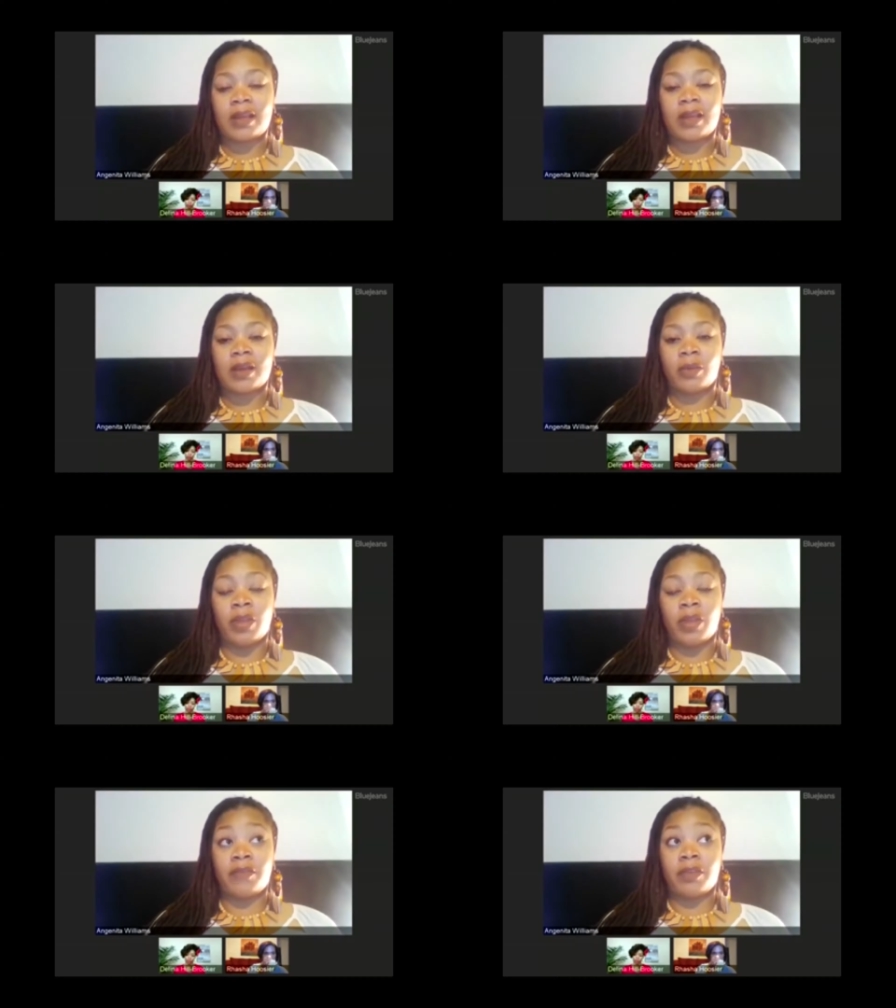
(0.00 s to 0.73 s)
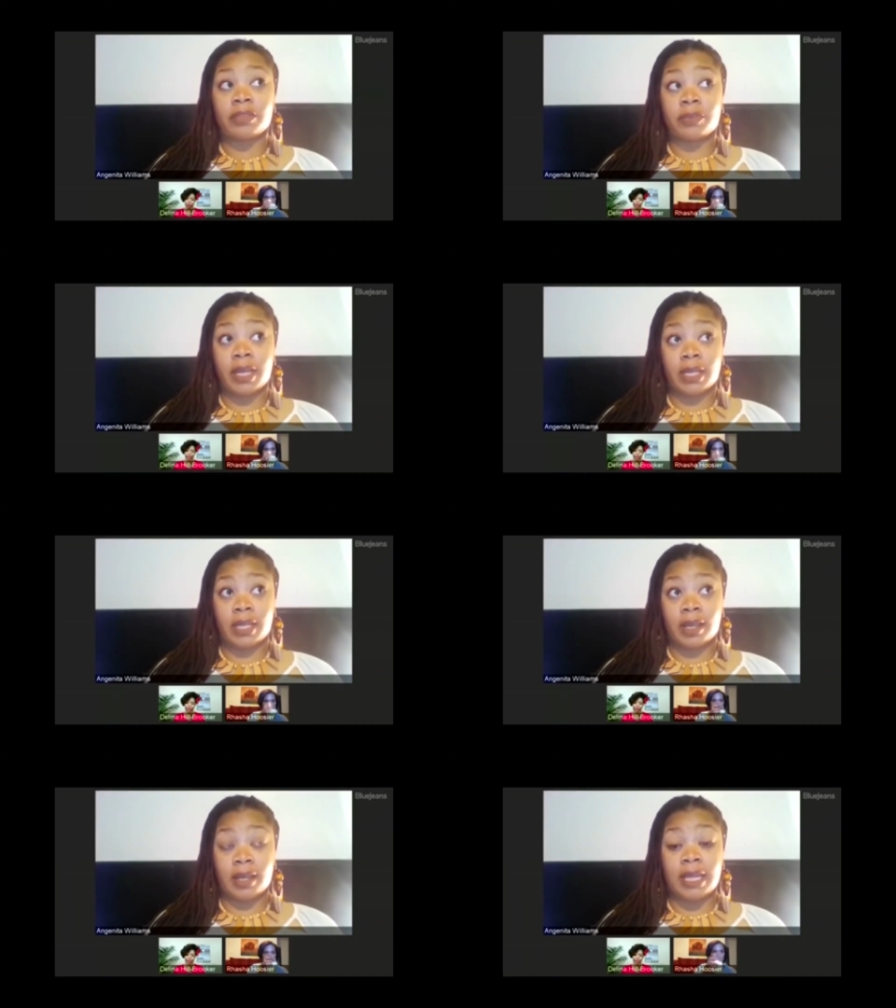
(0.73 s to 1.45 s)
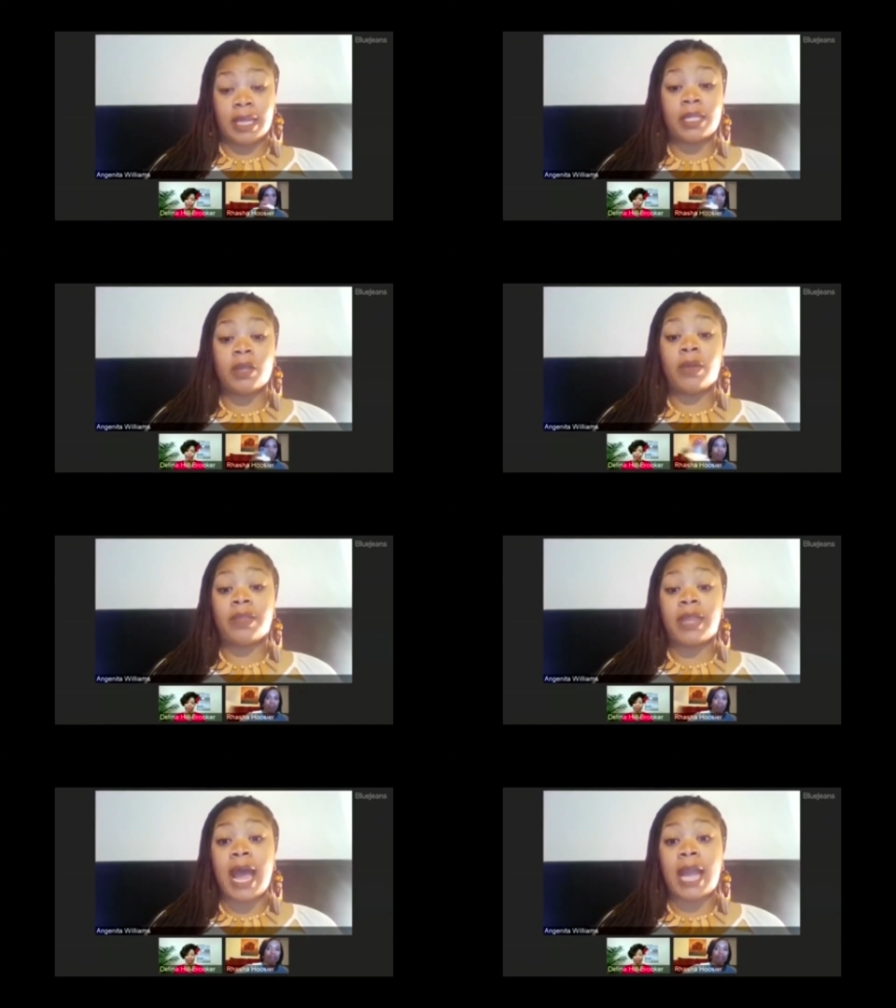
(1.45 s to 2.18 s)
when I first read that and knowing
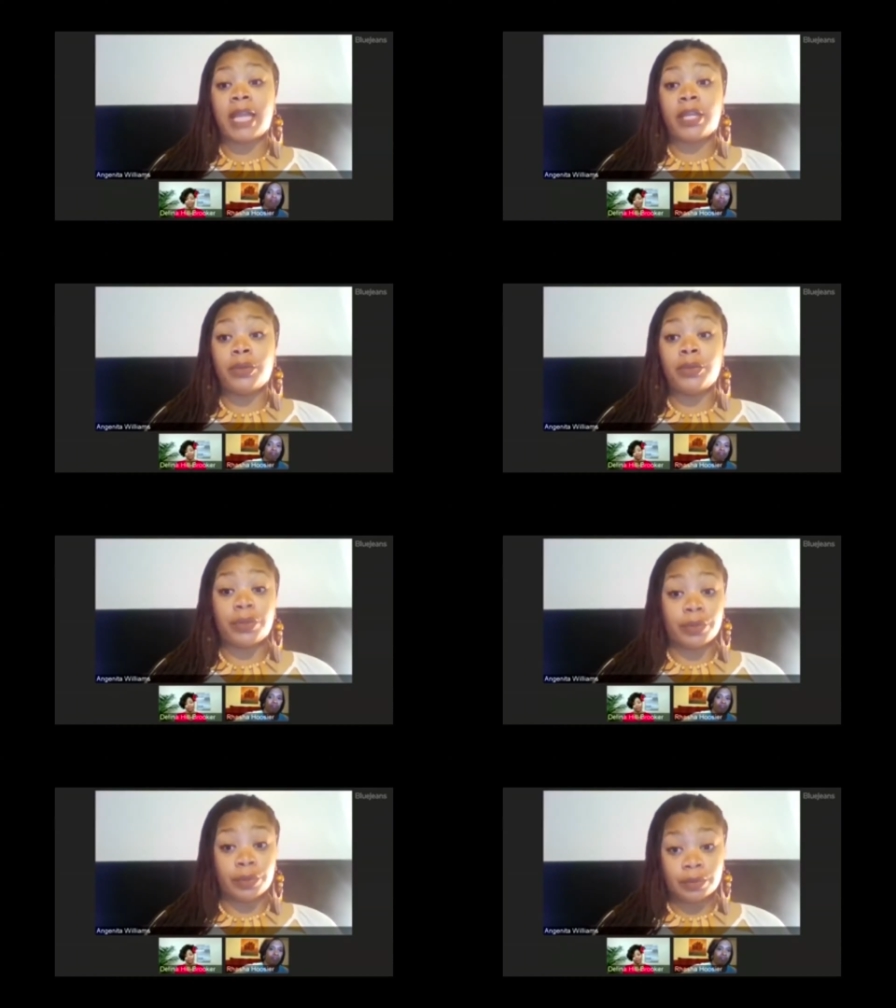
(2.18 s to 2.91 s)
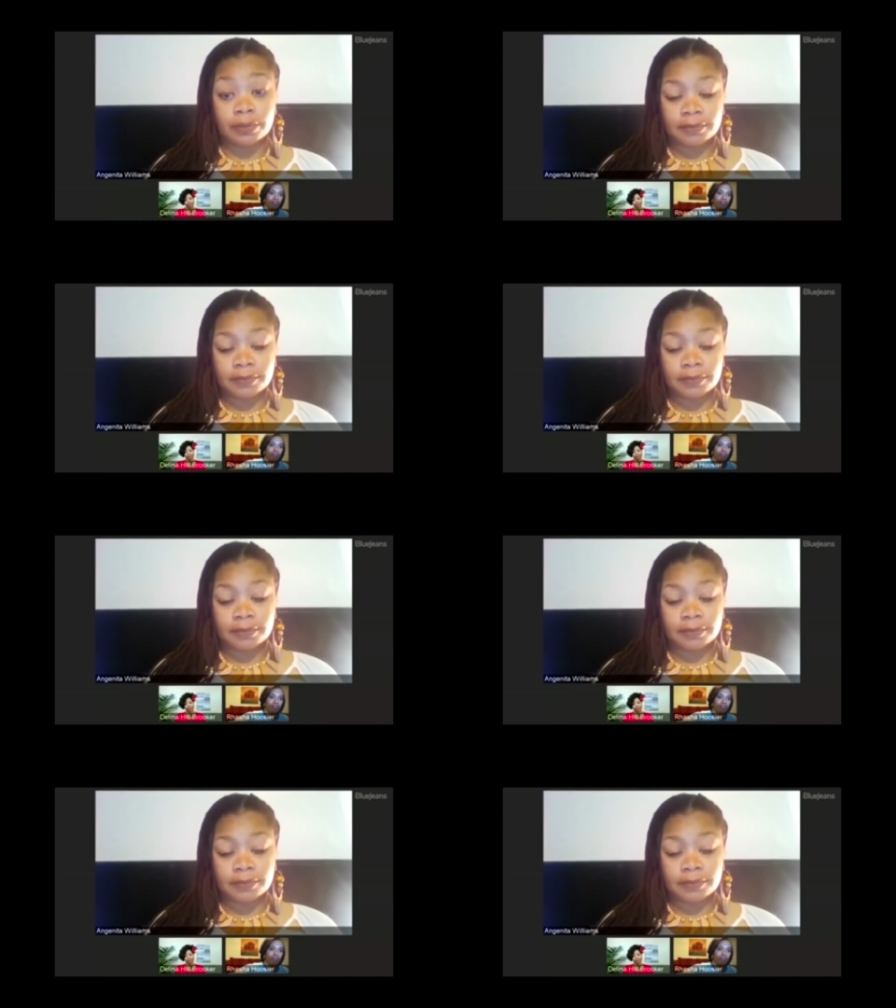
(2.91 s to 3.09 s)
that I knew you,